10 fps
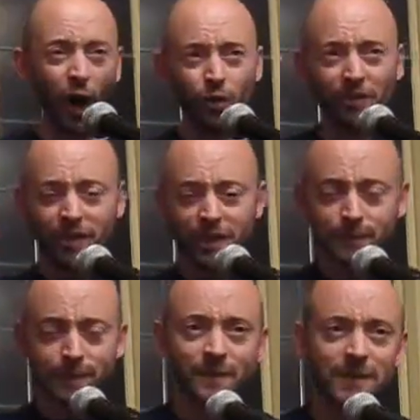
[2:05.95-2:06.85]
over
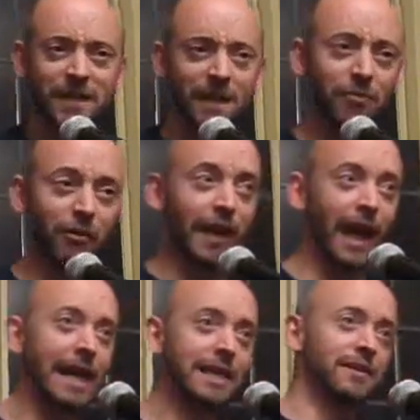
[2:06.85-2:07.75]
the shimmering
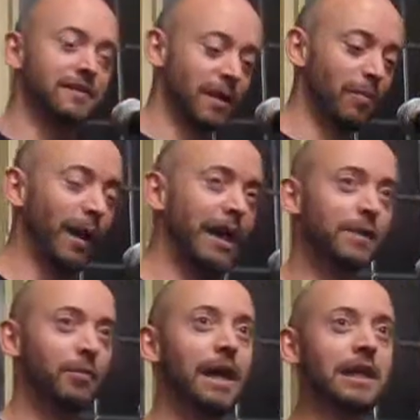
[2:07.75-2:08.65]
heat of
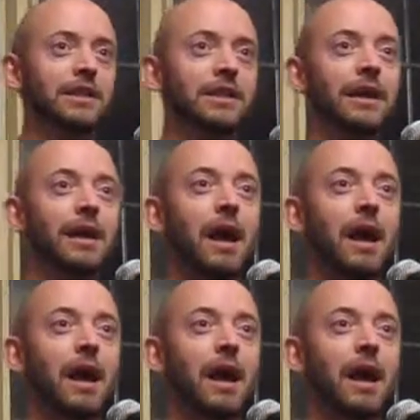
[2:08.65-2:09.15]
sunbaked beach.